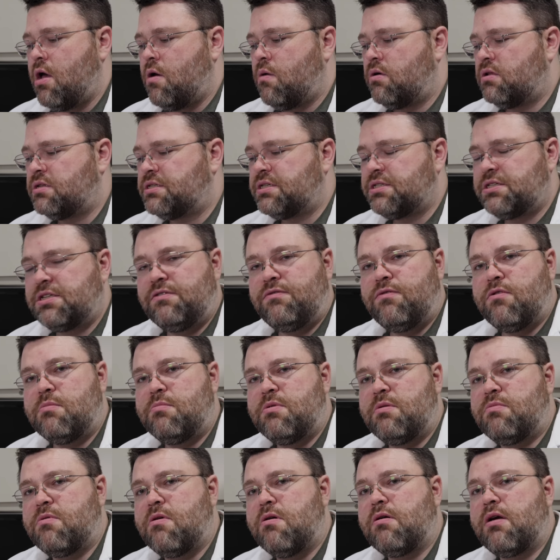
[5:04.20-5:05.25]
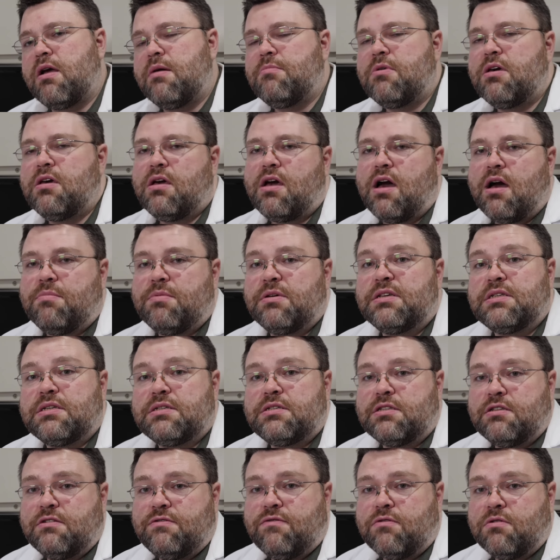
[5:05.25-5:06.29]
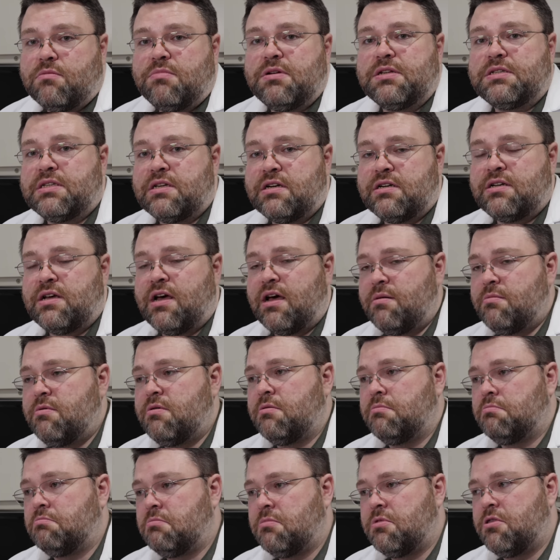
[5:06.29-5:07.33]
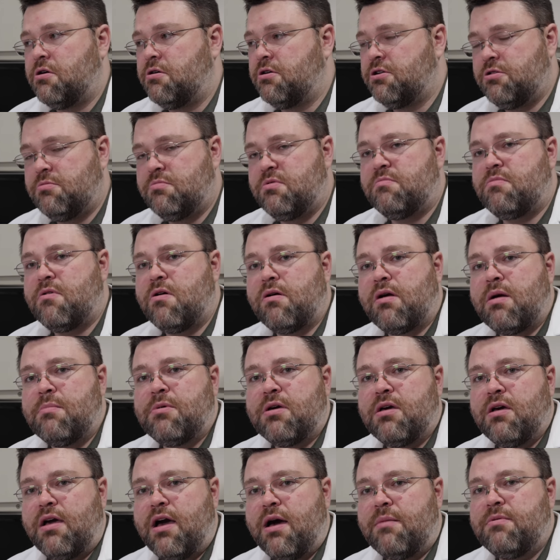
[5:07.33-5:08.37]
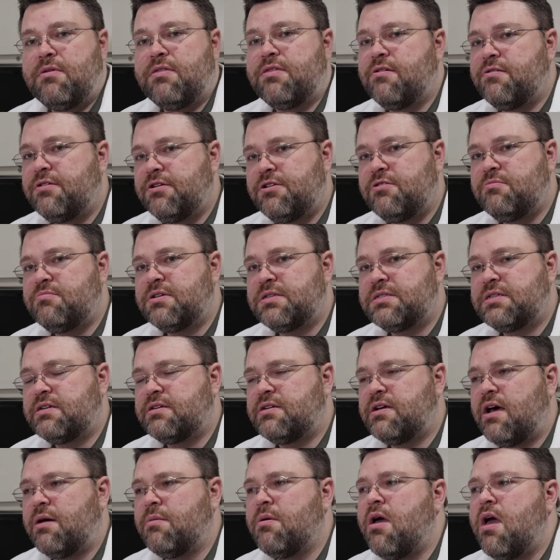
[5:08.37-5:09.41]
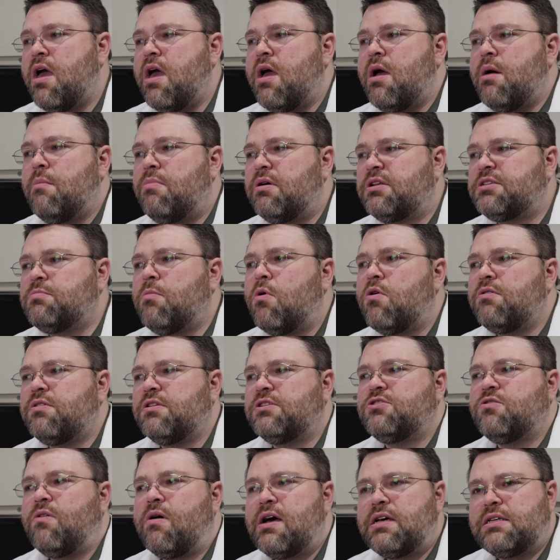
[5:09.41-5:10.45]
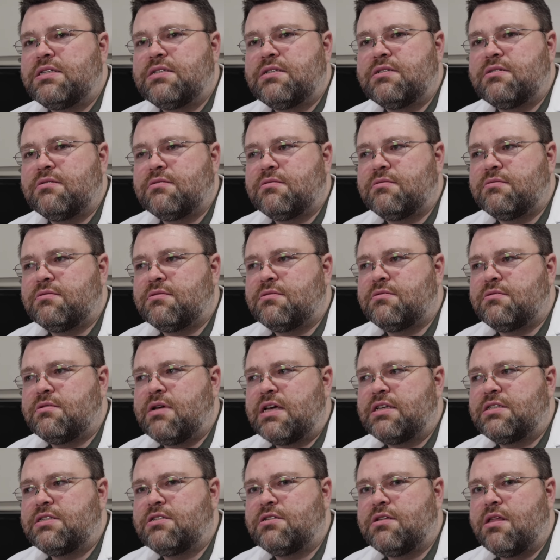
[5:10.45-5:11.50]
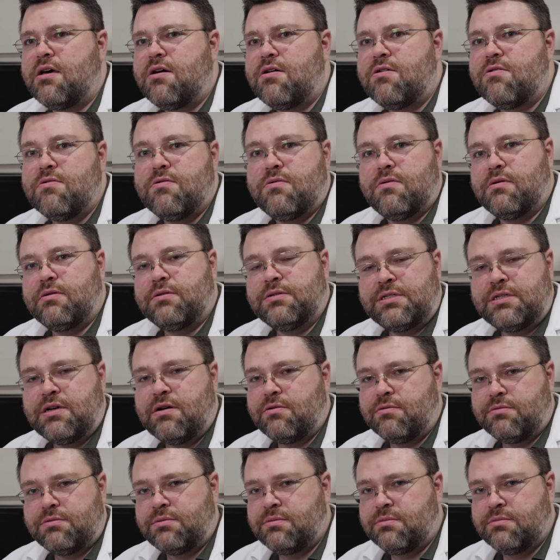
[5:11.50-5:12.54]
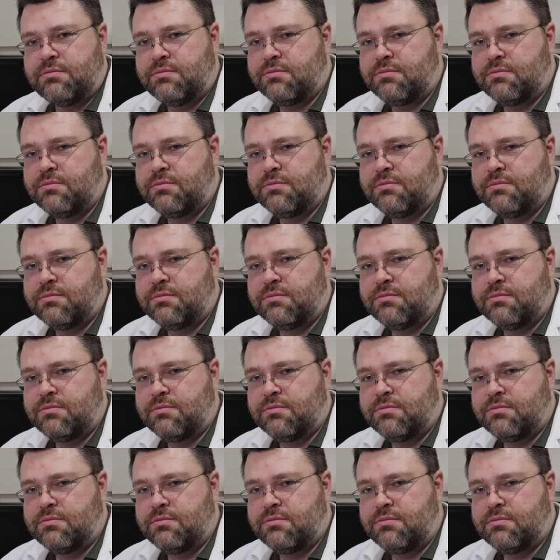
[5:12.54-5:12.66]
Well, a 64-bit program can copy 64 bits at a time, and a 32-bit program can copy 32 bits at a time, but it's more than twice as slow, so